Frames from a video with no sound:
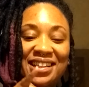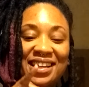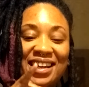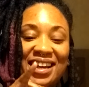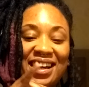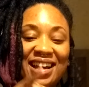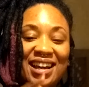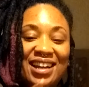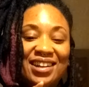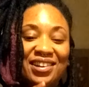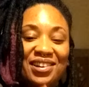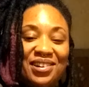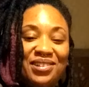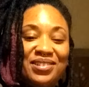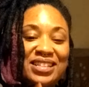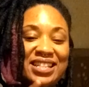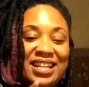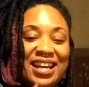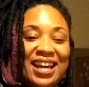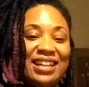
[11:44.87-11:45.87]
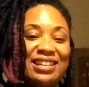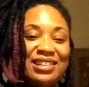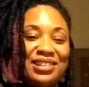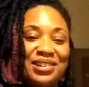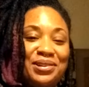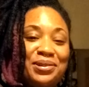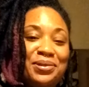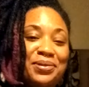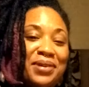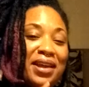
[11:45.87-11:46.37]
I gotta go
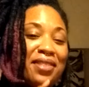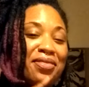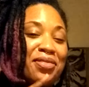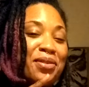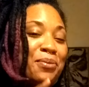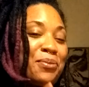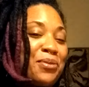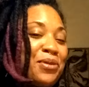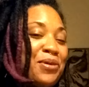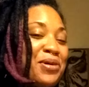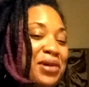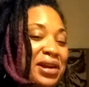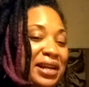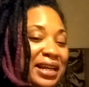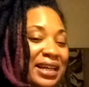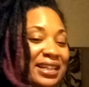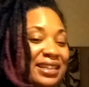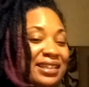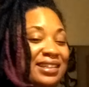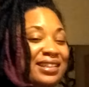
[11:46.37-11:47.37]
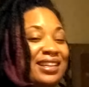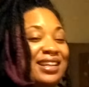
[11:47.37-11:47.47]
tattoo in the morning.